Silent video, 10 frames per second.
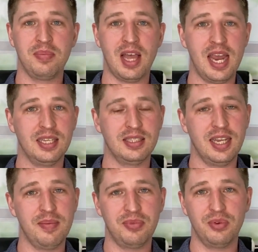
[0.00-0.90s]
line is
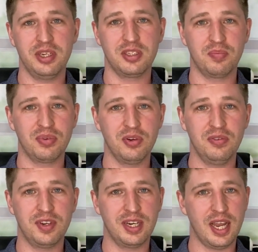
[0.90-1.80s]
NEM 3 is
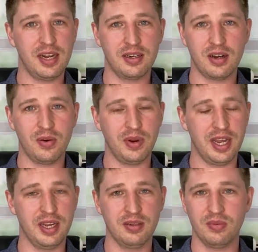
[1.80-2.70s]
approved and headed our
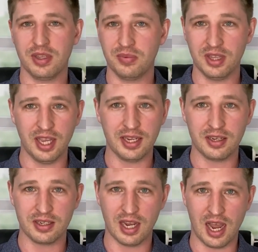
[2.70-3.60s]
way, whether we like it
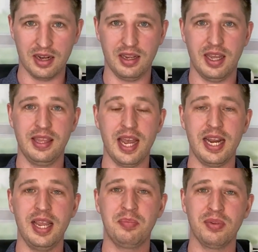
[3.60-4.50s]
or not. And
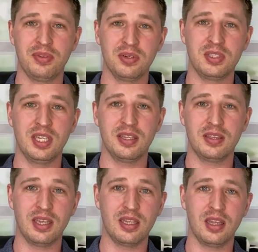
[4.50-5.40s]
that April
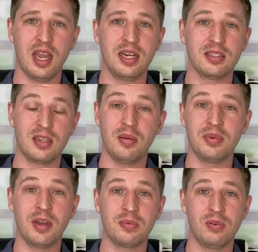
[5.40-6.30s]
13th deadline is
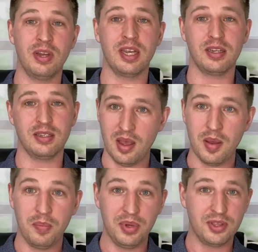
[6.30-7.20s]
coming up quick,
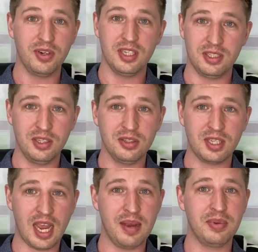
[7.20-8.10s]
but there is still
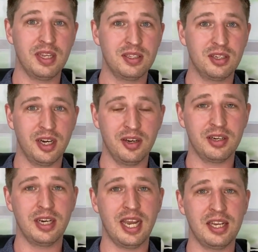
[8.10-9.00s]
time to get your
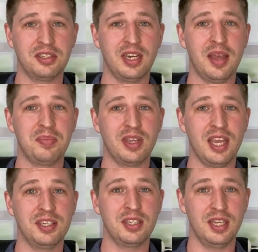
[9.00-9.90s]
interconnection
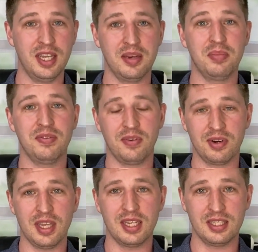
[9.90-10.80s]
application in
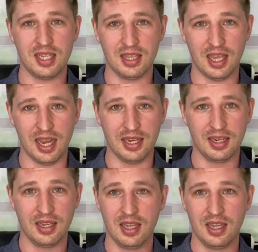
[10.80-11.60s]
before that deadline.